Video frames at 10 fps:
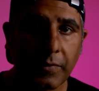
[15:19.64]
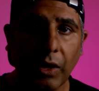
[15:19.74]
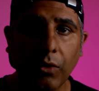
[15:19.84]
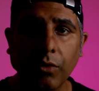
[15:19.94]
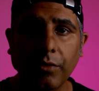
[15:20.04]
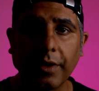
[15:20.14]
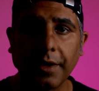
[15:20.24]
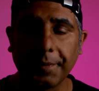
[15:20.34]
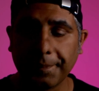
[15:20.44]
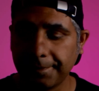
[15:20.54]

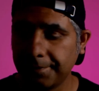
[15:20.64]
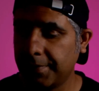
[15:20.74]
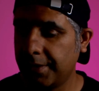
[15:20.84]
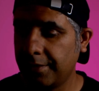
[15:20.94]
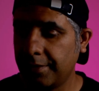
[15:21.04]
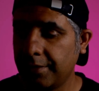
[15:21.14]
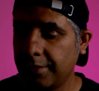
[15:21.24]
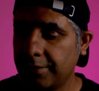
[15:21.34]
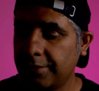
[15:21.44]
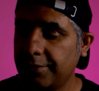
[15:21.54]
or
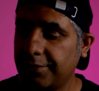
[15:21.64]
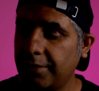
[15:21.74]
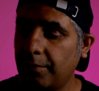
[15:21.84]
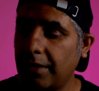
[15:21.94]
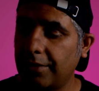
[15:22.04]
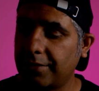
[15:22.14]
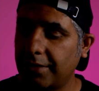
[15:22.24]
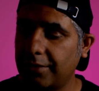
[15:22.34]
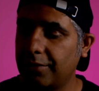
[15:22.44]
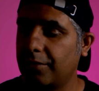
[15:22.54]
see what else I
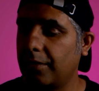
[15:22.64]
can do.